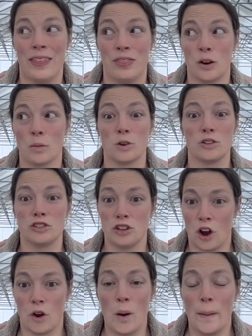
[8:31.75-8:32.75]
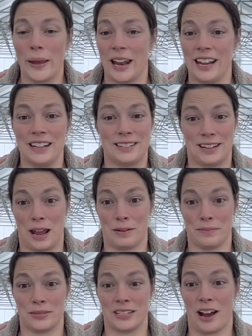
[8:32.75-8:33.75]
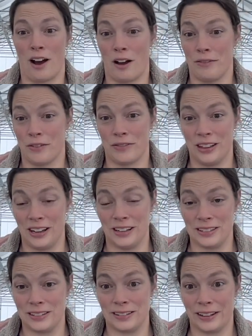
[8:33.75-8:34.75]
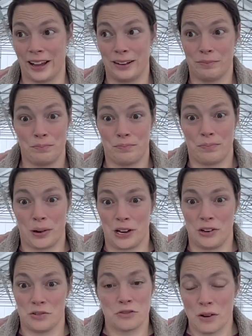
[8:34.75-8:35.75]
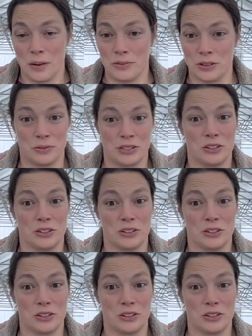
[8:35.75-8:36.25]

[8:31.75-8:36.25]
there were so many stems off of these like brand new shrubs. It was